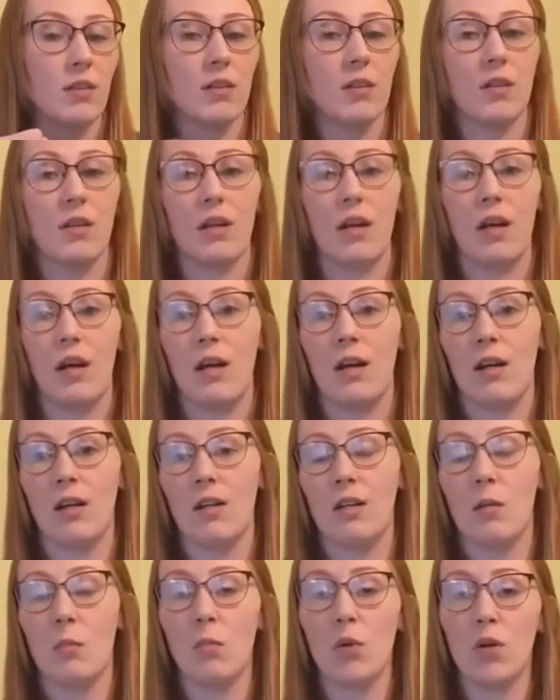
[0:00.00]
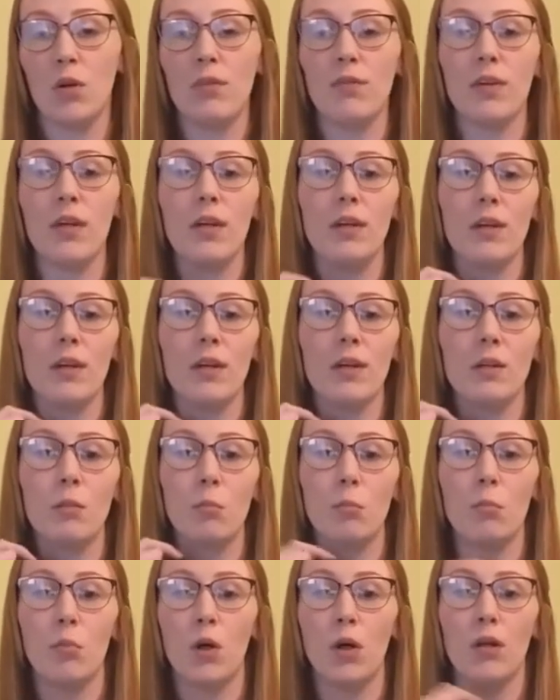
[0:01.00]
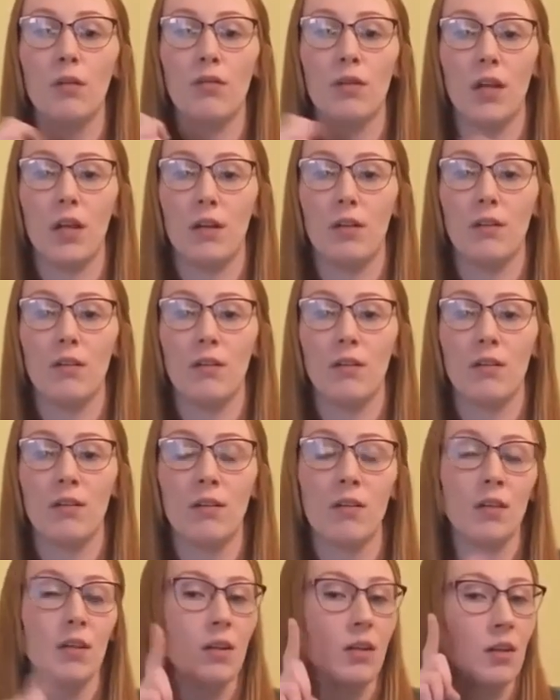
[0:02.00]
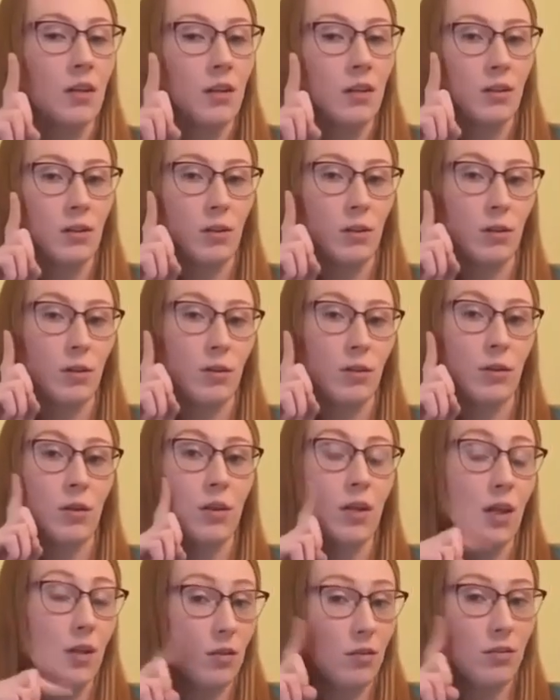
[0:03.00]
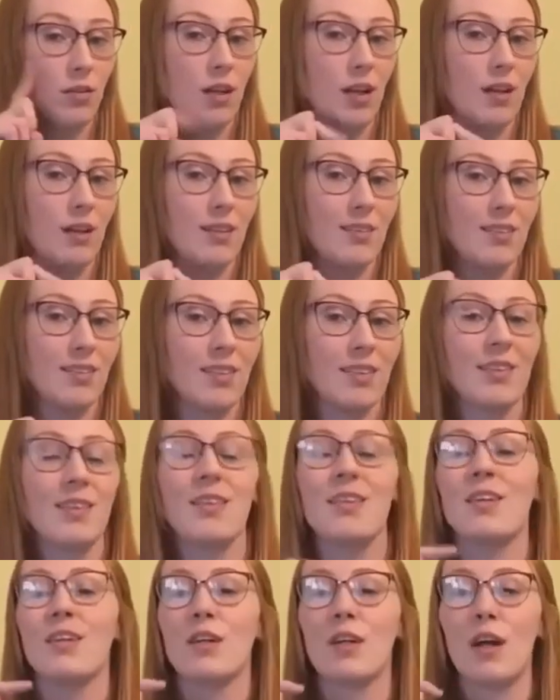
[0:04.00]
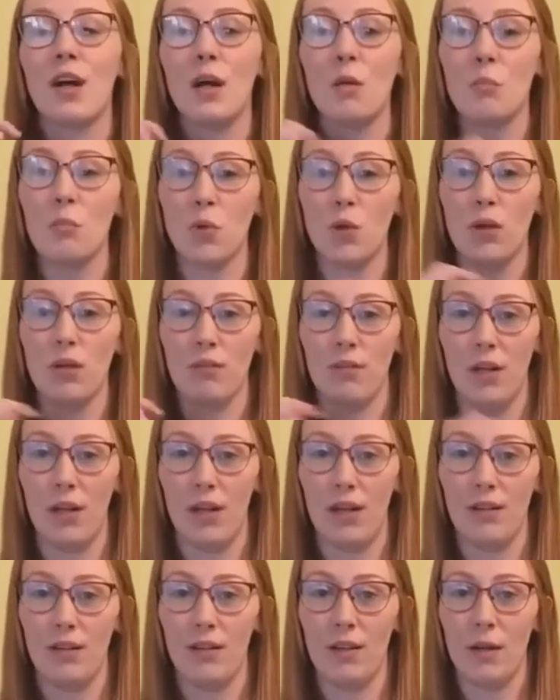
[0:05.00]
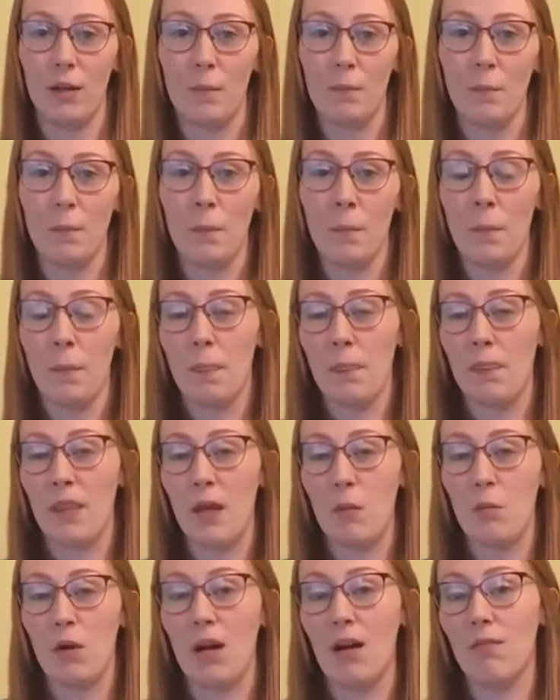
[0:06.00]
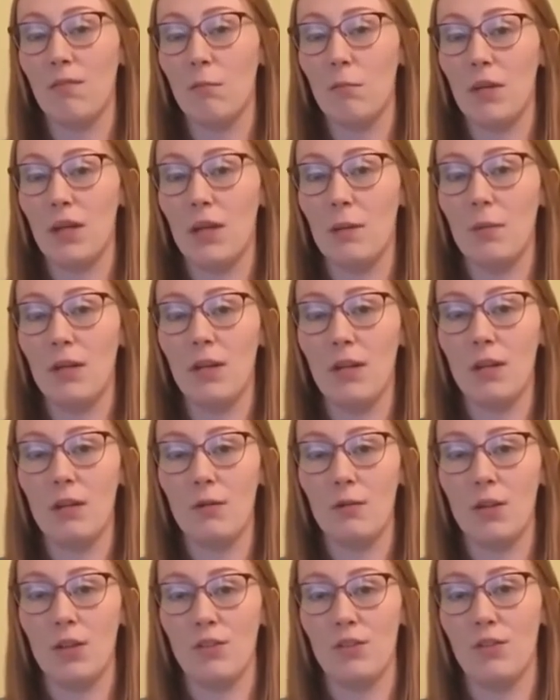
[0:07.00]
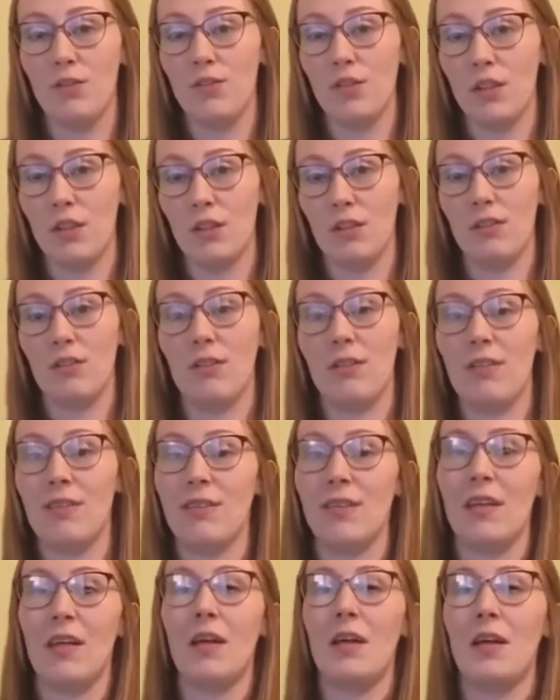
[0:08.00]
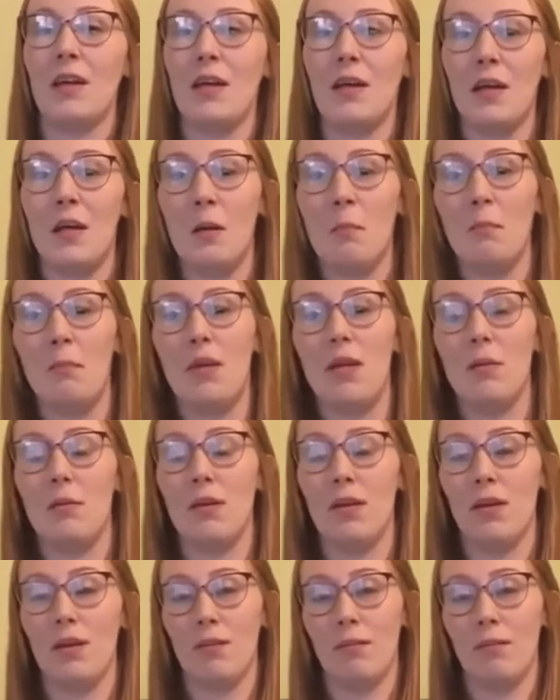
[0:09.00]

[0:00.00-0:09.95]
And boyfriend is boyfriend. So girlfriend and boyfriend. Then we have baby, which is just baby.